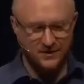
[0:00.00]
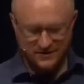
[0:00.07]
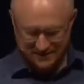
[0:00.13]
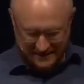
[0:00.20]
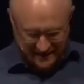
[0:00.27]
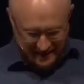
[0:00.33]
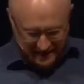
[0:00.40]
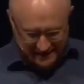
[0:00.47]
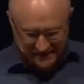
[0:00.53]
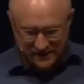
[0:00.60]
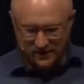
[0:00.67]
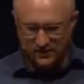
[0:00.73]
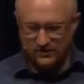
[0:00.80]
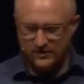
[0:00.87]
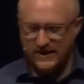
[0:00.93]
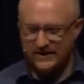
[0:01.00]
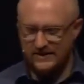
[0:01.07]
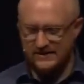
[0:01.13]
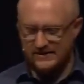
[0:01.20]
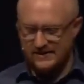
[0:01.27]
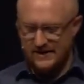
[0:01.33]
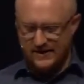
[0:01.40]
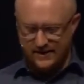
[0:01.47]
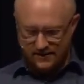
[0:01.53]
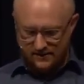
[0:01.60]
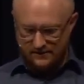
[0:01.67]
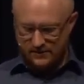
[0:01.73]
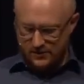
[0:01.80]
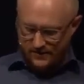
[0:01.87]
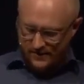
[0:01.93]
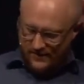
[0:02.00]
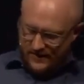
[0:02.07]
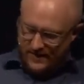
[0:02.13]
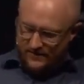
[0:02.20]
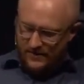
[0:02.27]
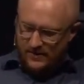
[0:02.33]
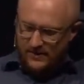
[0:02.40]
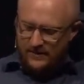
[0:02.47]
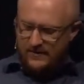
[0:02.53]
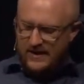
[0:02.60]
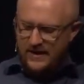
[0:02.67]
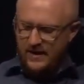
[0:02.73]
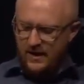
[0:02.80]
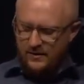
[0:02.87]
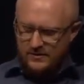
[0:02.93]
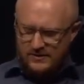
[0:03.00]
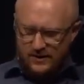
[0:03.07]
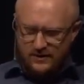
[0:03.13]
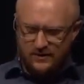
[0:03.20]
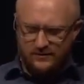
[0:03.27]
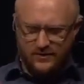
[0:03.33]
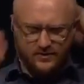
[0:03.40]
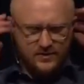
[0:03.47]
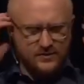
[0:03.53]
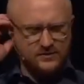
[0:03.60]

works. So we had this uh, group of people, and man, God was all over them.